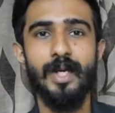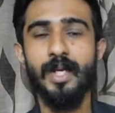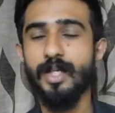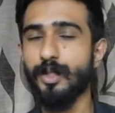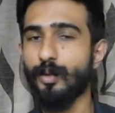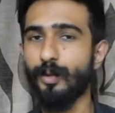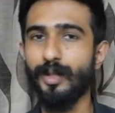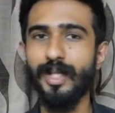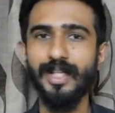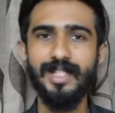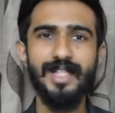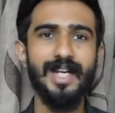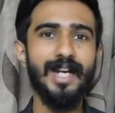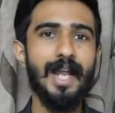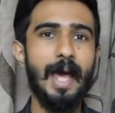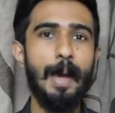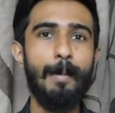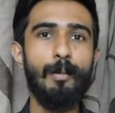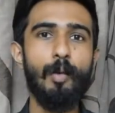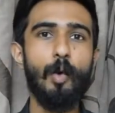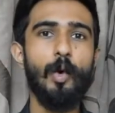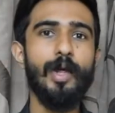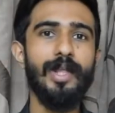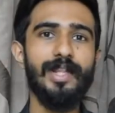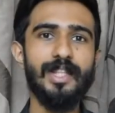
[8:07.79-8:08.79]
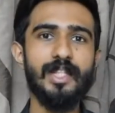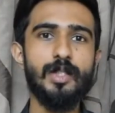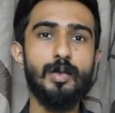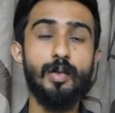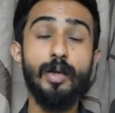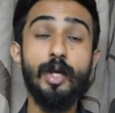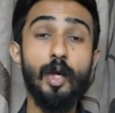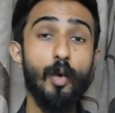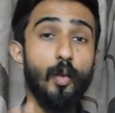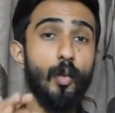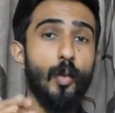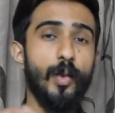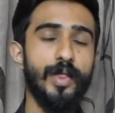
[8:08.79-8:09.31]
So that's it. I'm going to end this
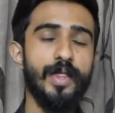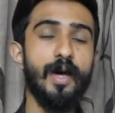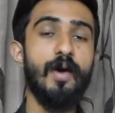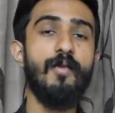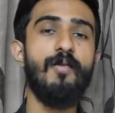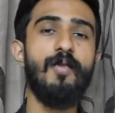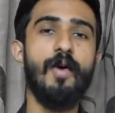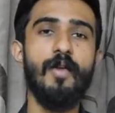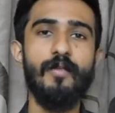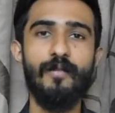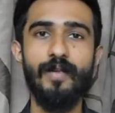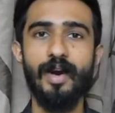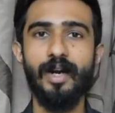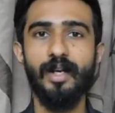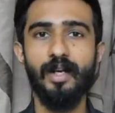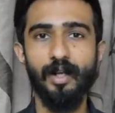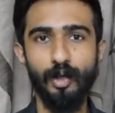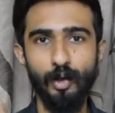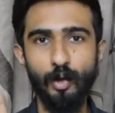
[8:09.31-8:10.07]
video with a fun fact.